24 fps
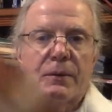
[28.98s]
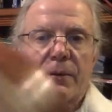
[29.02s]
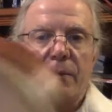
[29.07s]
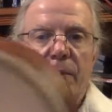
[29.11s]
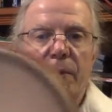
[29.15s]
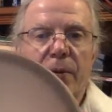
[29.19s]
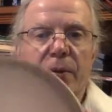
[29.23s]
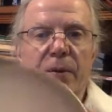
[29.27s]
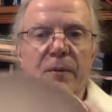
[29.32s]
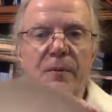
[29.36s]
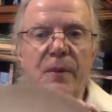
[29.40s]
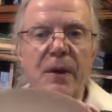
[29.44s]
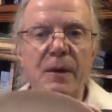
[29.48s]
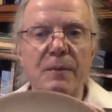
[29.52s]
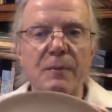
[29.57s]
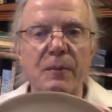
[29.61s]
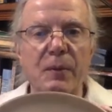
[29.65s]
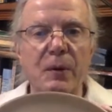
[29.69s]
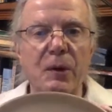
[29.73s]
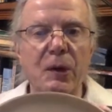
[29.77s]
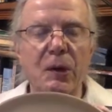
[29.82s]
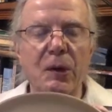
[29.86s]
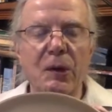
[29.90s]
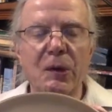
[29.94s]
with a
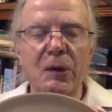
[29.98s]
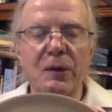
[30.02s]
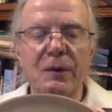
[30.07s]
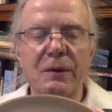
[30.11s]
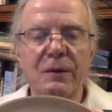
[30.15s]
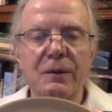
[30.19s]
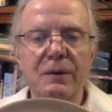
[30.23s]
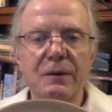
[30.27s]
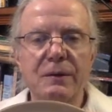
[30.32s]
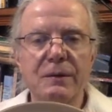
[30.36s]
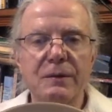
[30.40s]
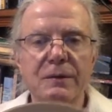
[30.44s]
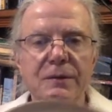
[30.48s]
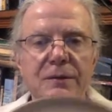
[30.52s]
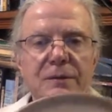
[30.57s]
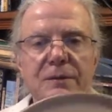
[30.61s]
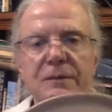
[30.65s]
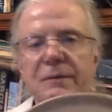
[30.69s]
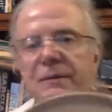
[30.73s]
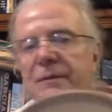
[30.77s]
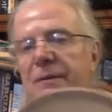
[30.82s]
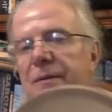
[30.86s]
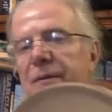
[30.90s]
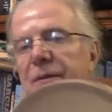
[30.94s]
membrane,
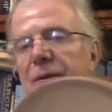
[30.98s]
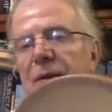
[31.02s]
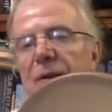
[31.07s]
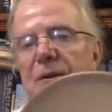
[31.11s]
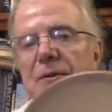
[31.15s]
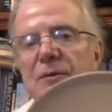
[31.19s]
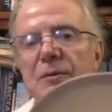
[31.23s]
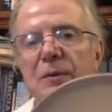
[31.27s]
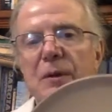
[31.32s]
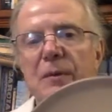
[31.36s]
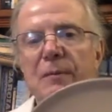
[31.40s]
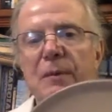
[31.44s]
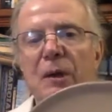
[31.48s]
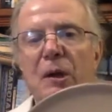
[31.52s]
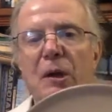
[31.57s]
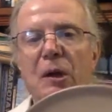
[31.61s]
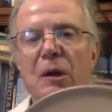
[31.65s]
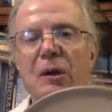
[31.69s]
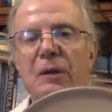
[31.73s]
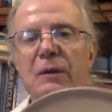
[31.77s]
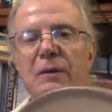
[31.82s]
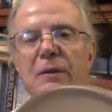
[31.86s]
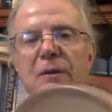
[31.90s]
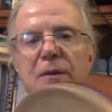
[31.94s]
a drum
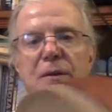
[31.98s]
head.